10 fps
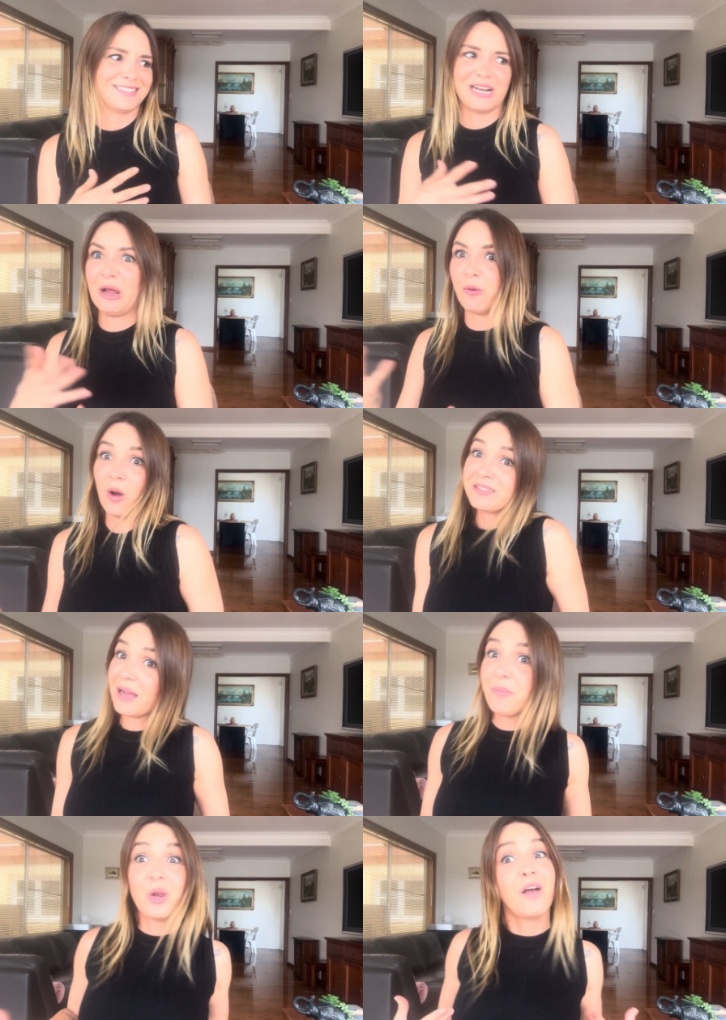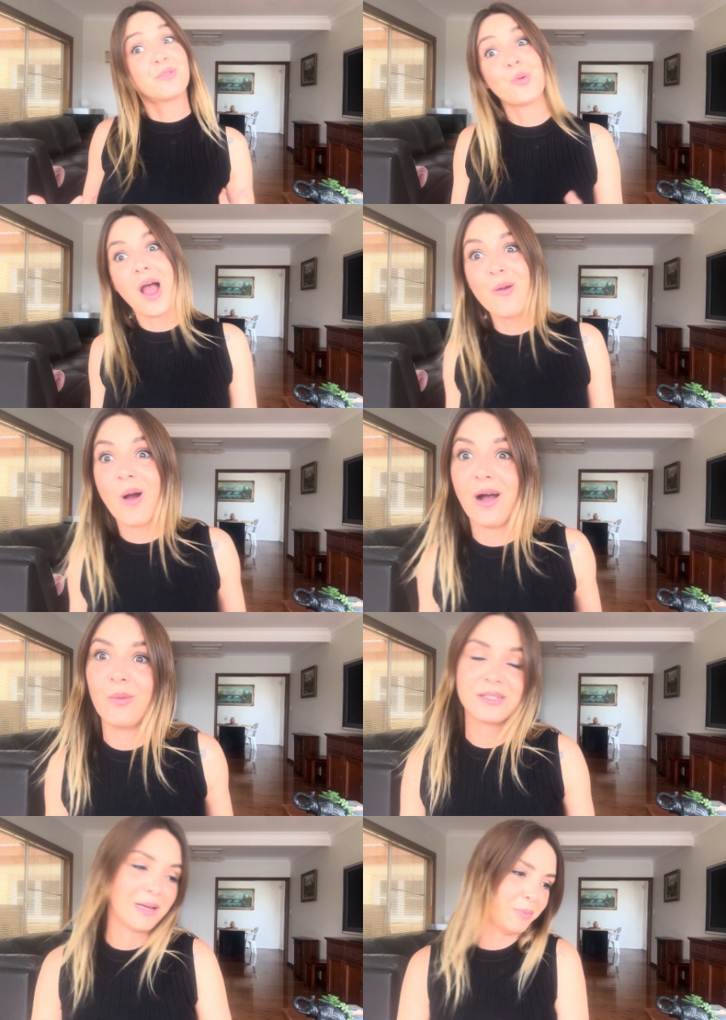And like, what type of love do I want?
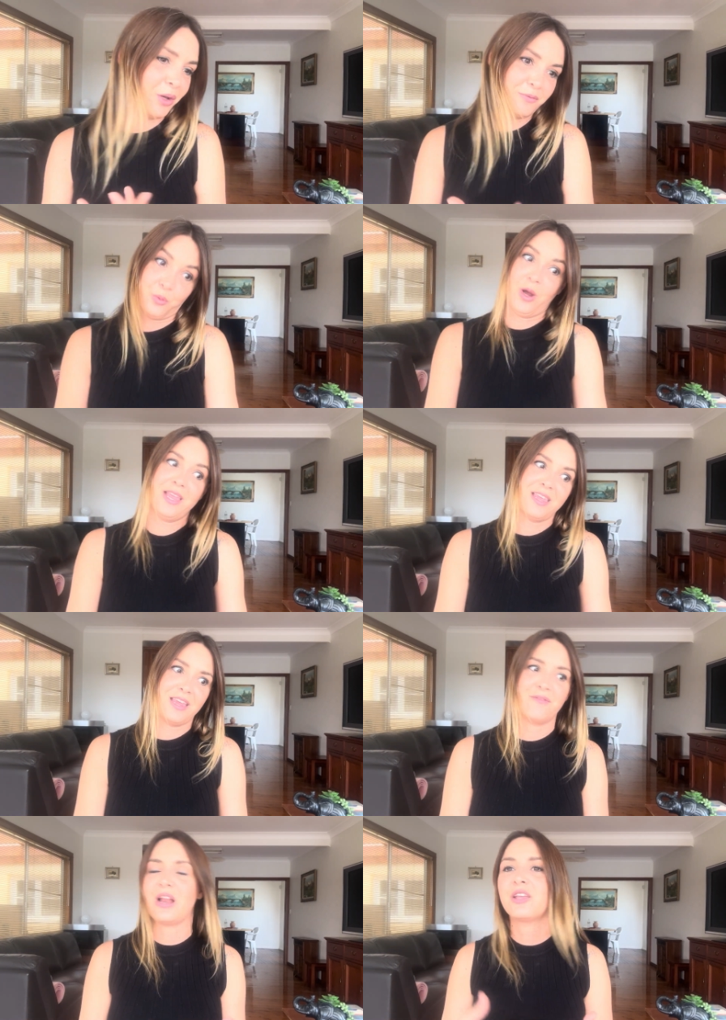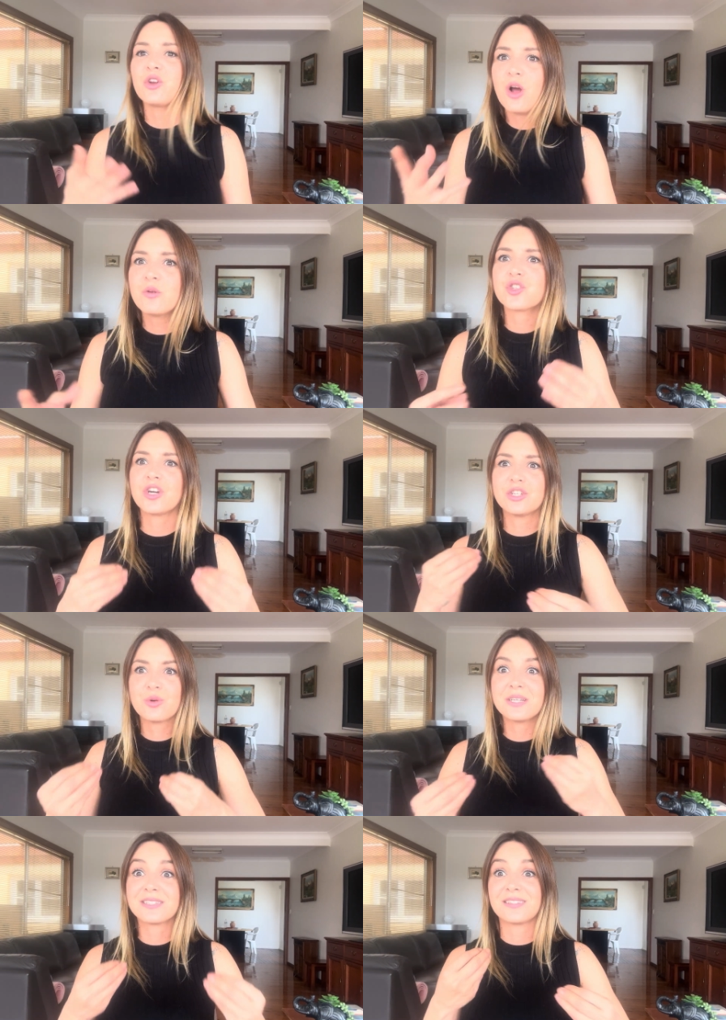What type of love do I give? Like, I was trying to
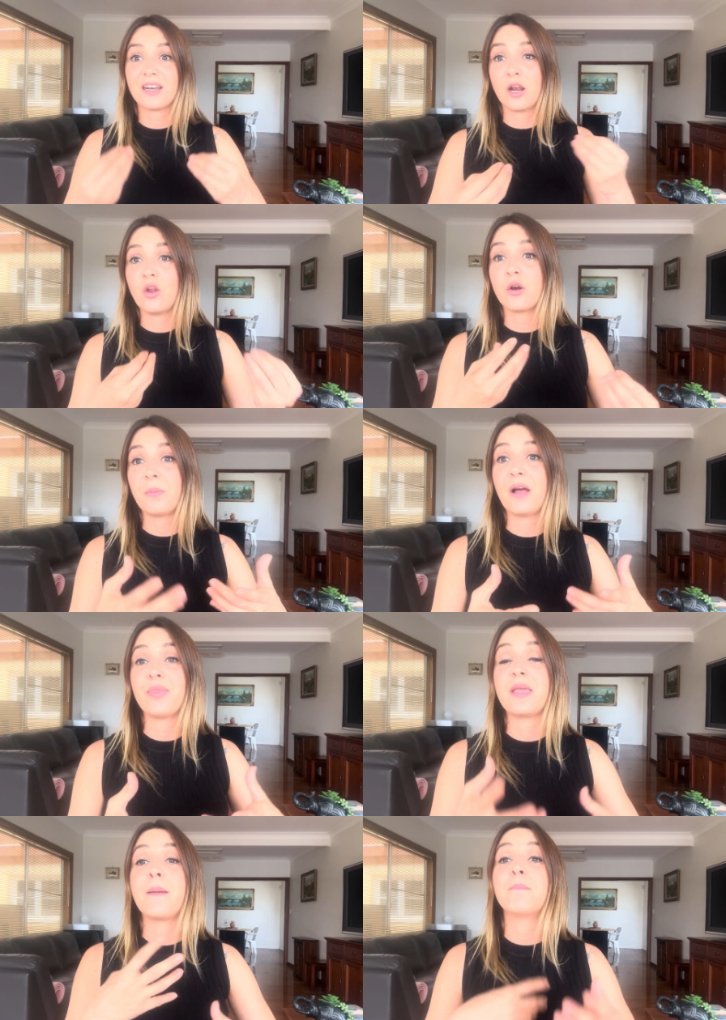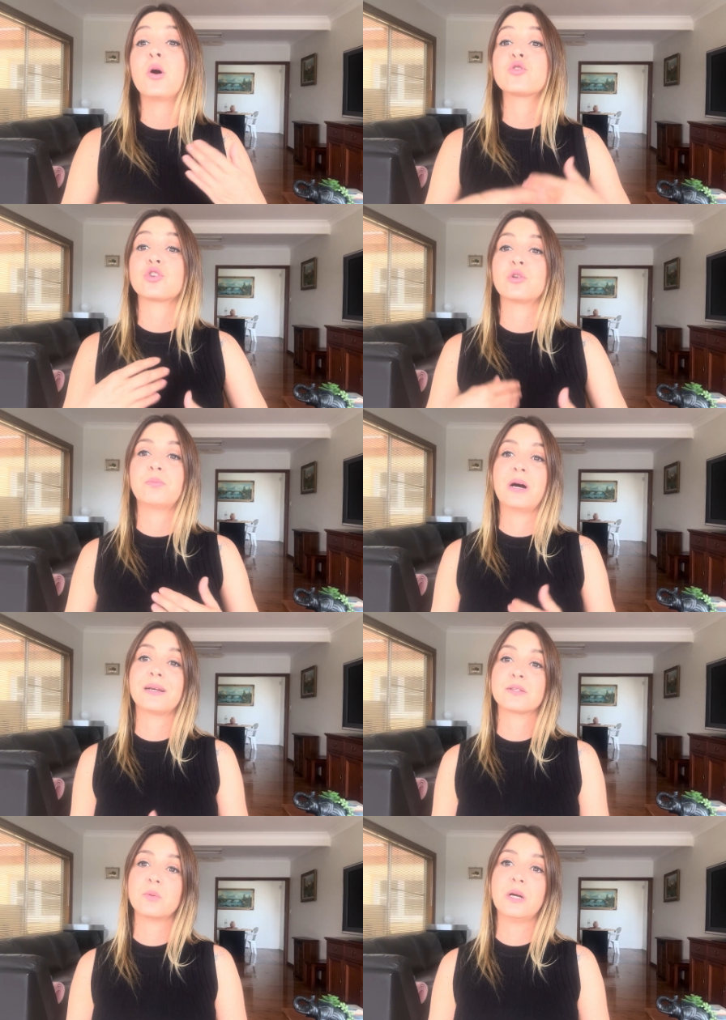understand a lot about the emotional part
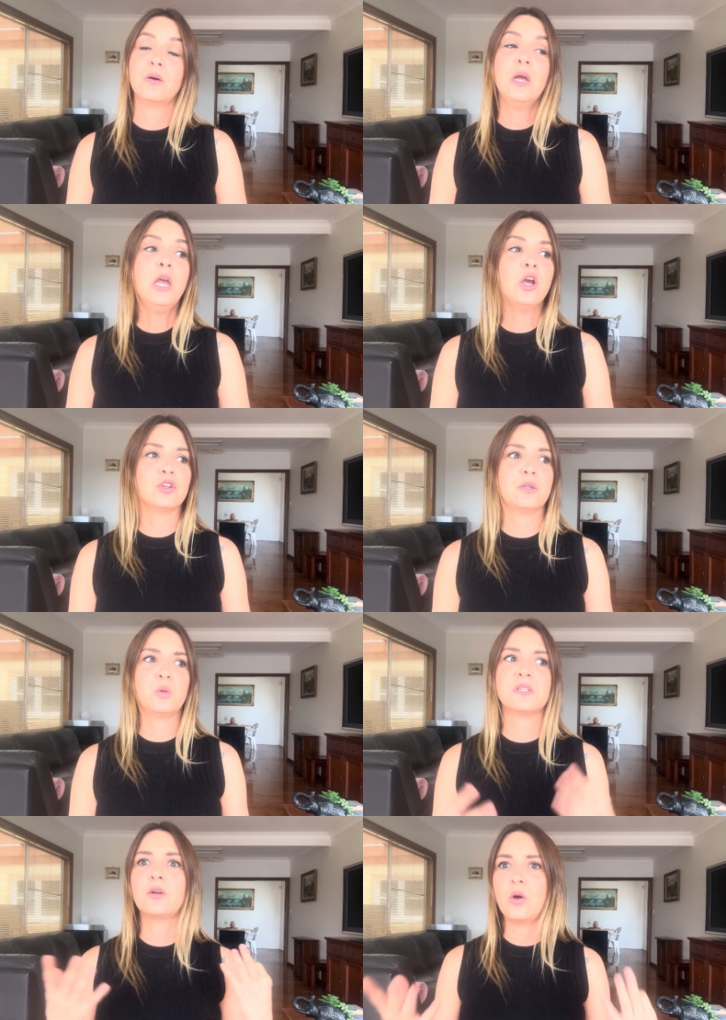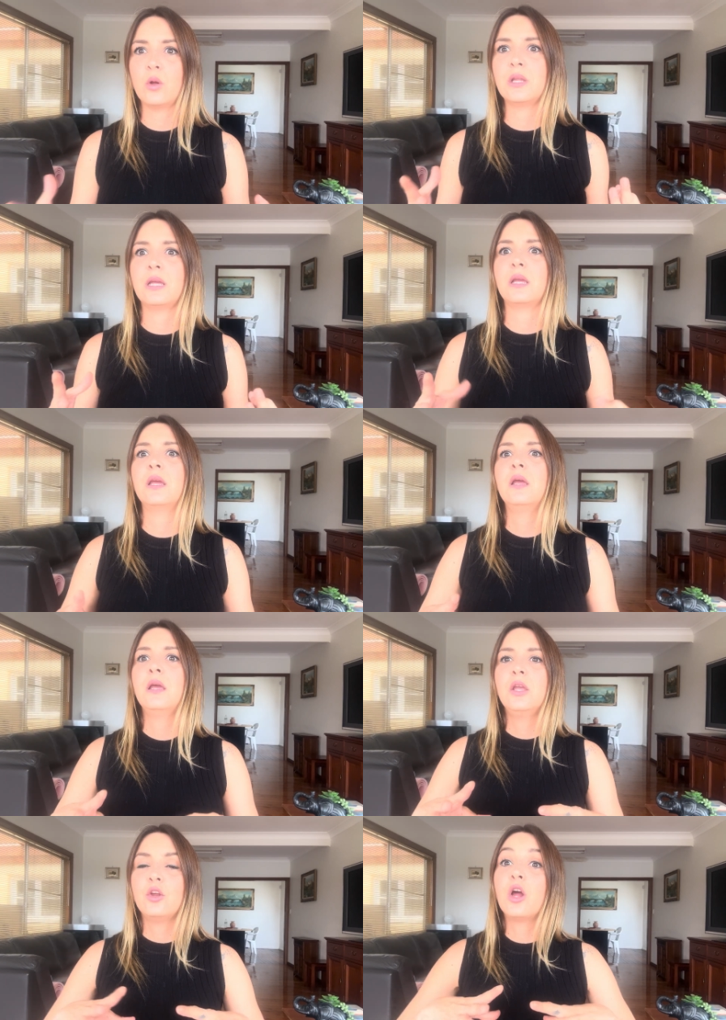as well, because it wasn't only,
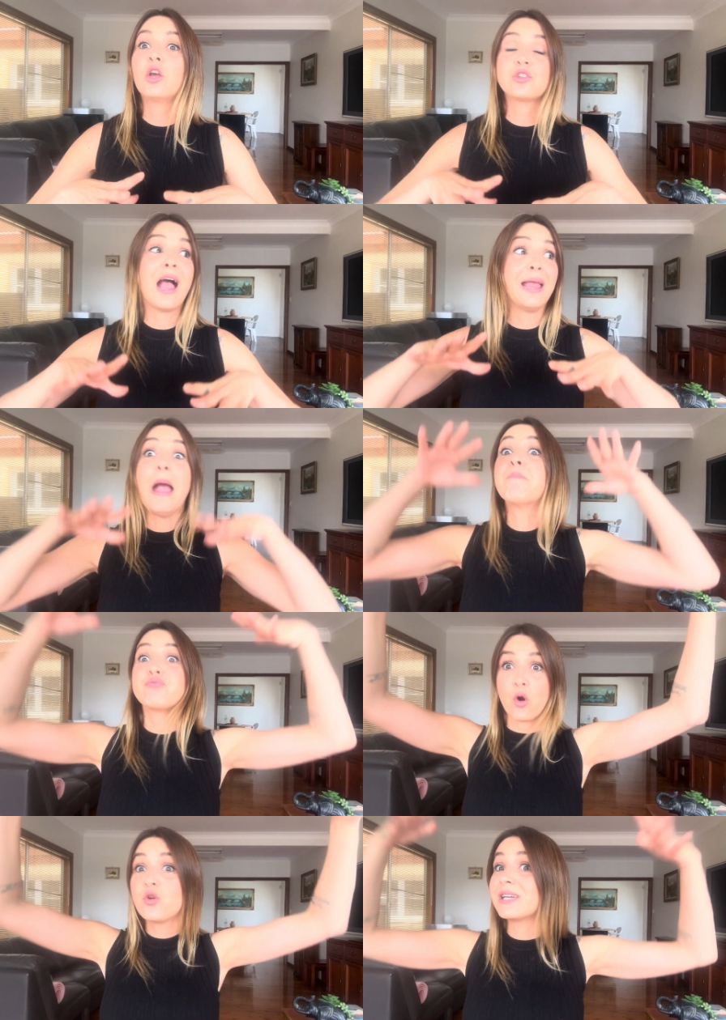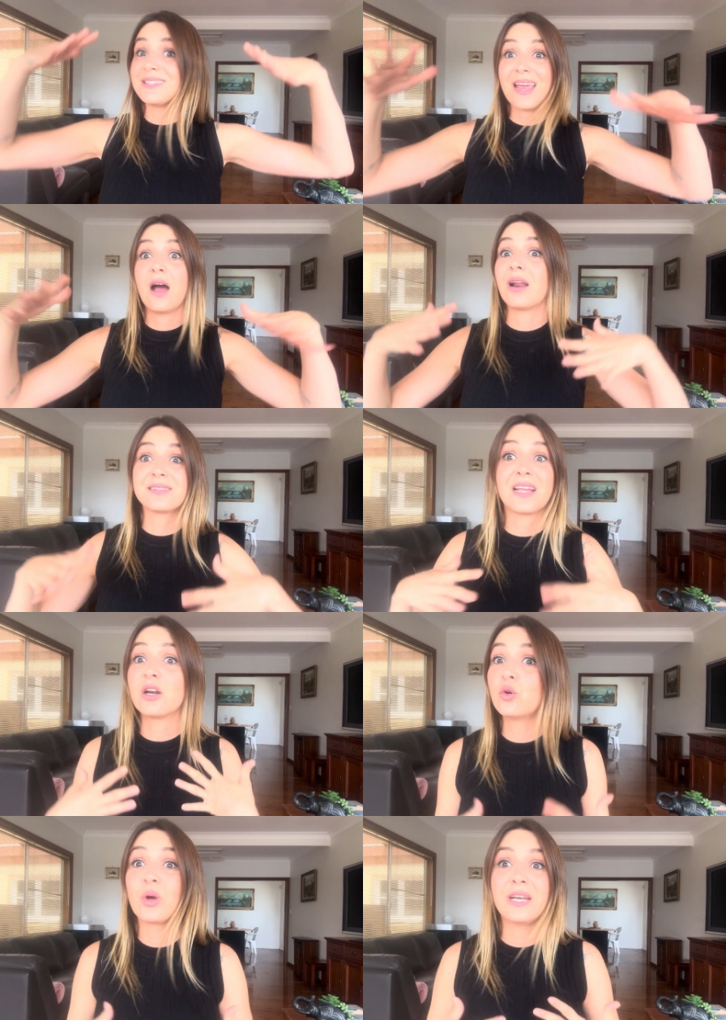because I broke it down. I
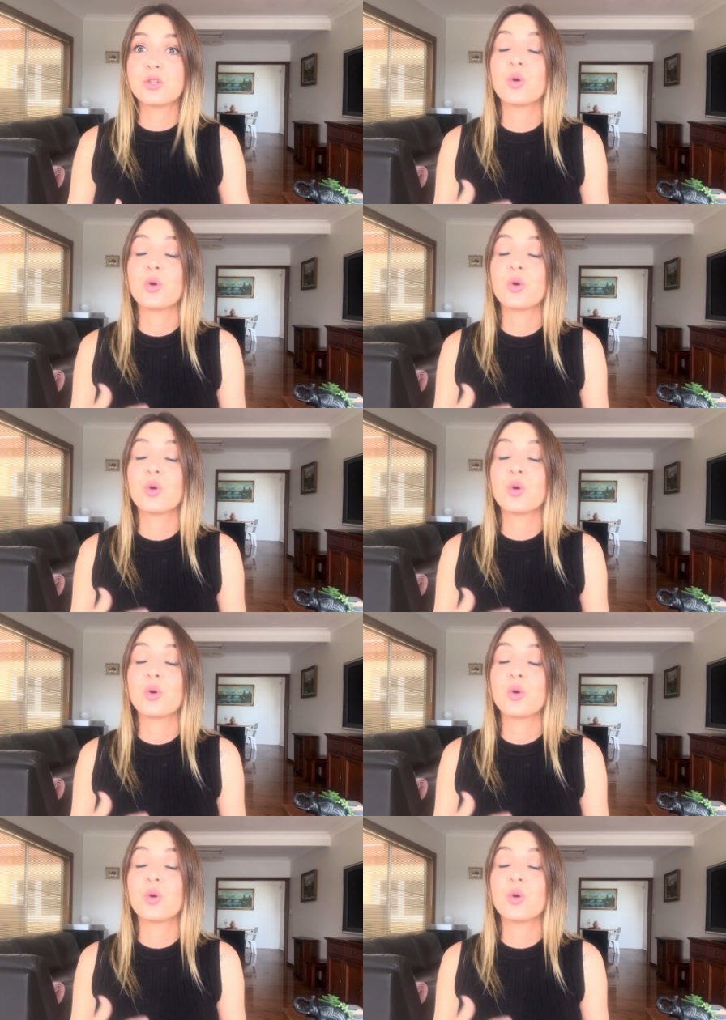started looking into